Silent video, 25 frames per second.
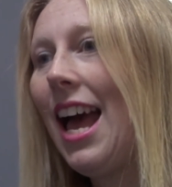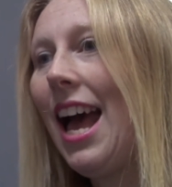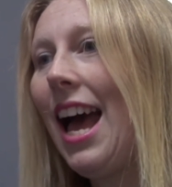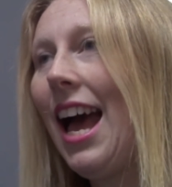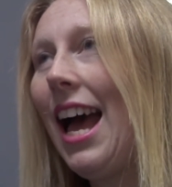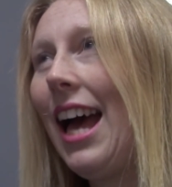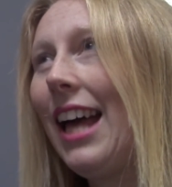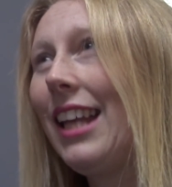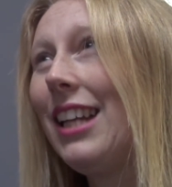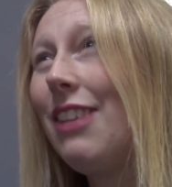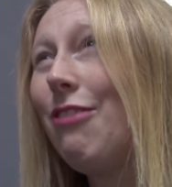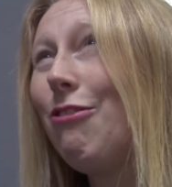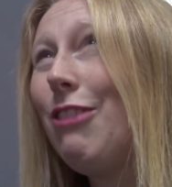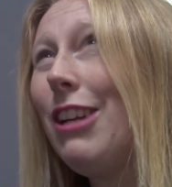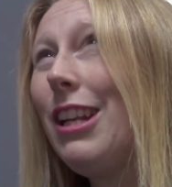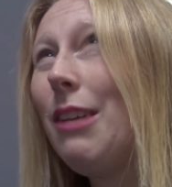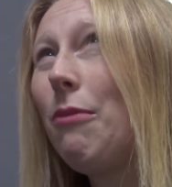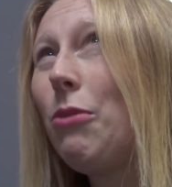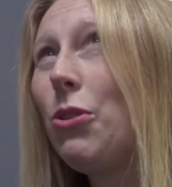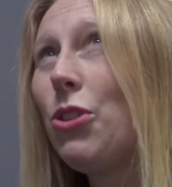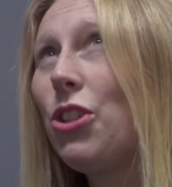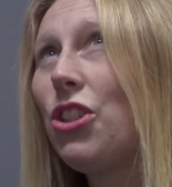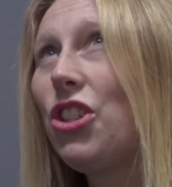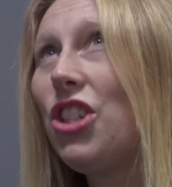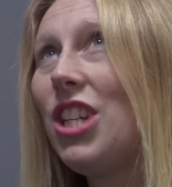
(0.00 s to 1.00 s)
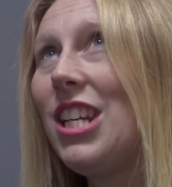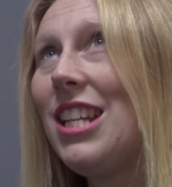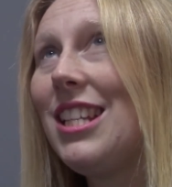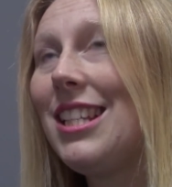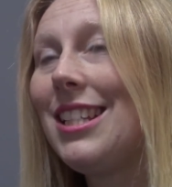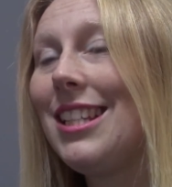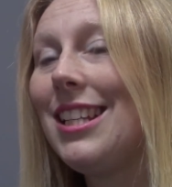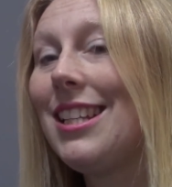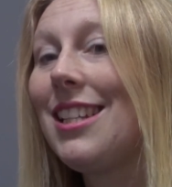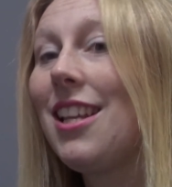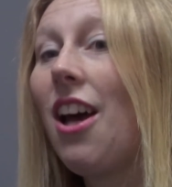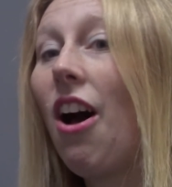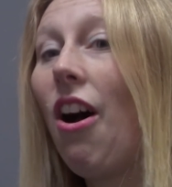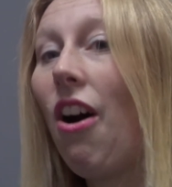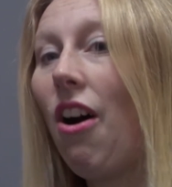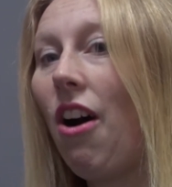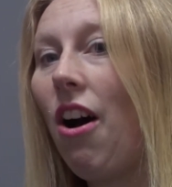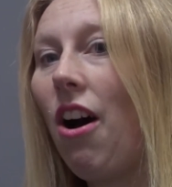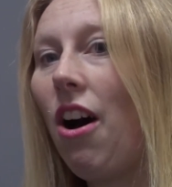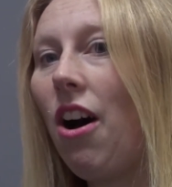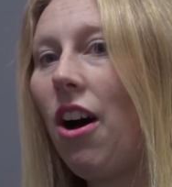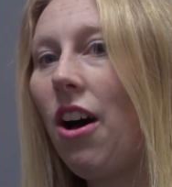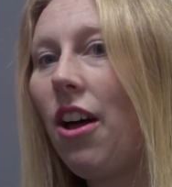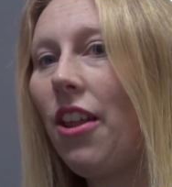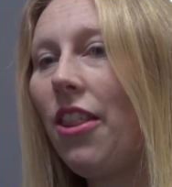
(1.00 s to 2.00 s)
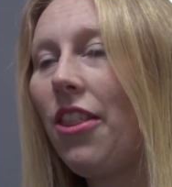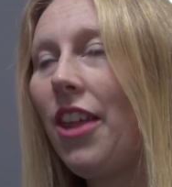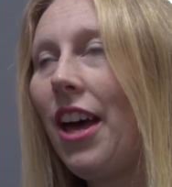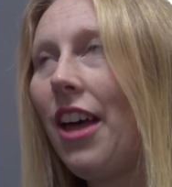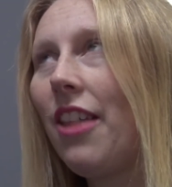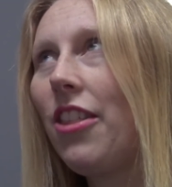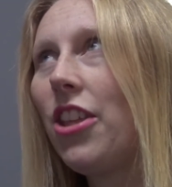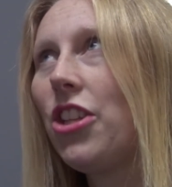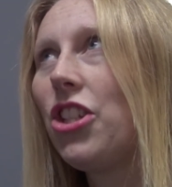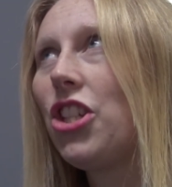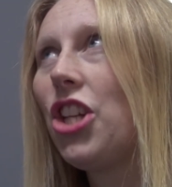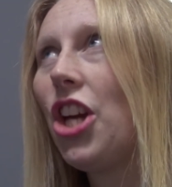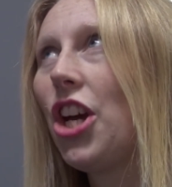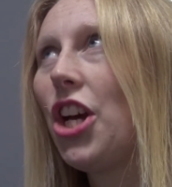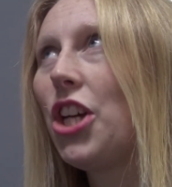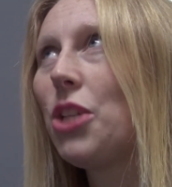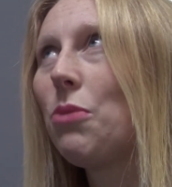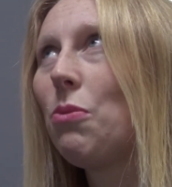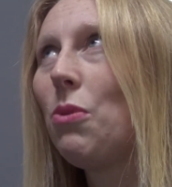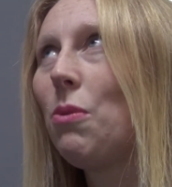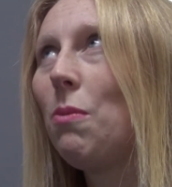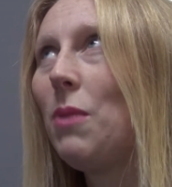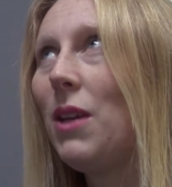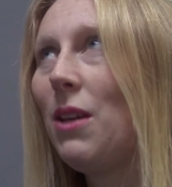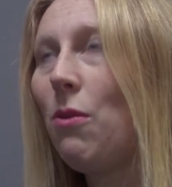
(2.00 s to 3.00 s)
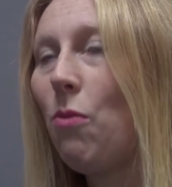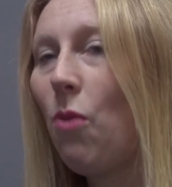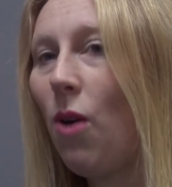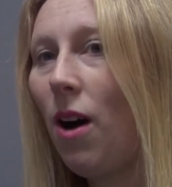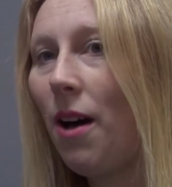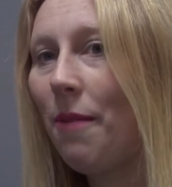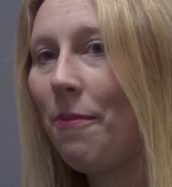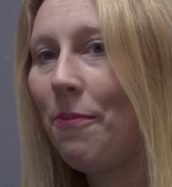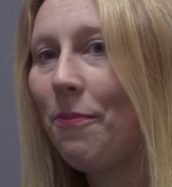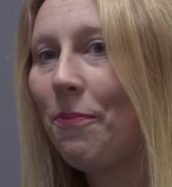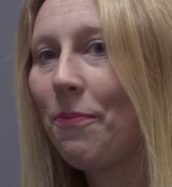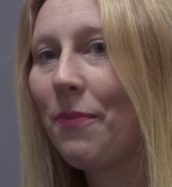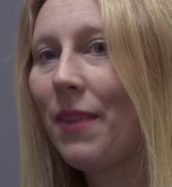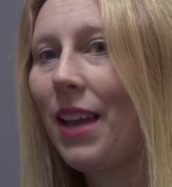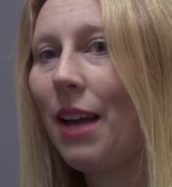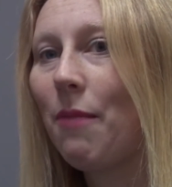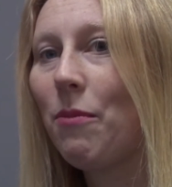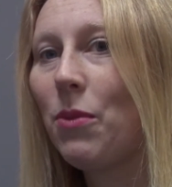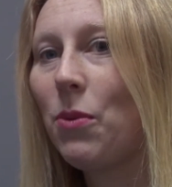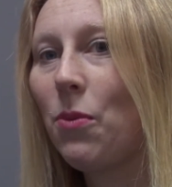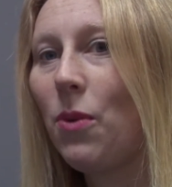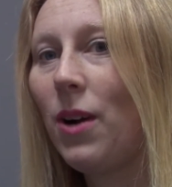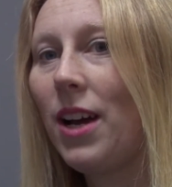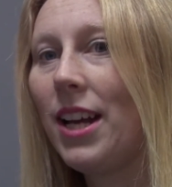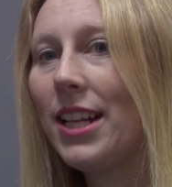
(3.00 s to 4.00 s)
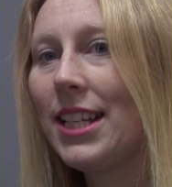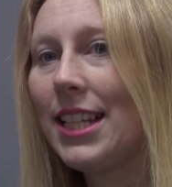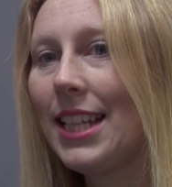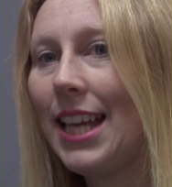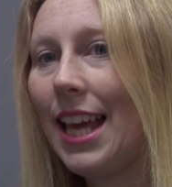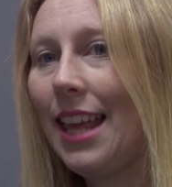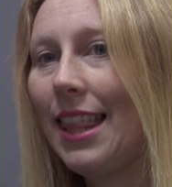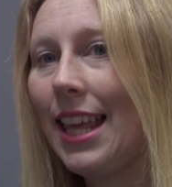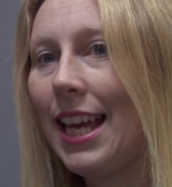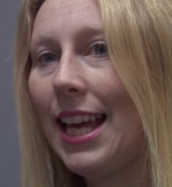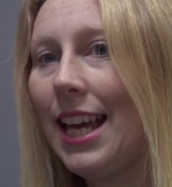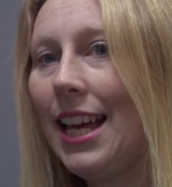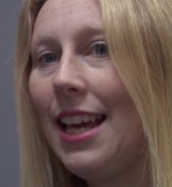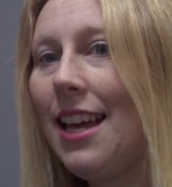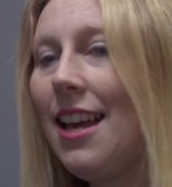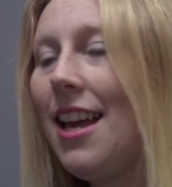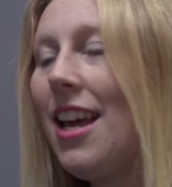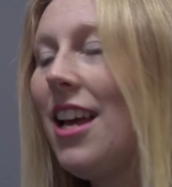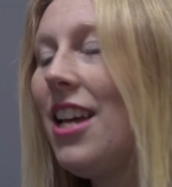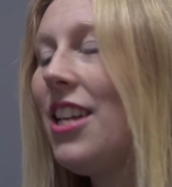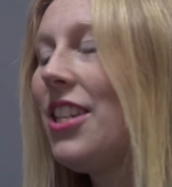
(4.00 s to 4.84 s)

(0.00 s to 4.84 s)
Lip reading: And it really was Jesus' heart that the church would be one and would work together.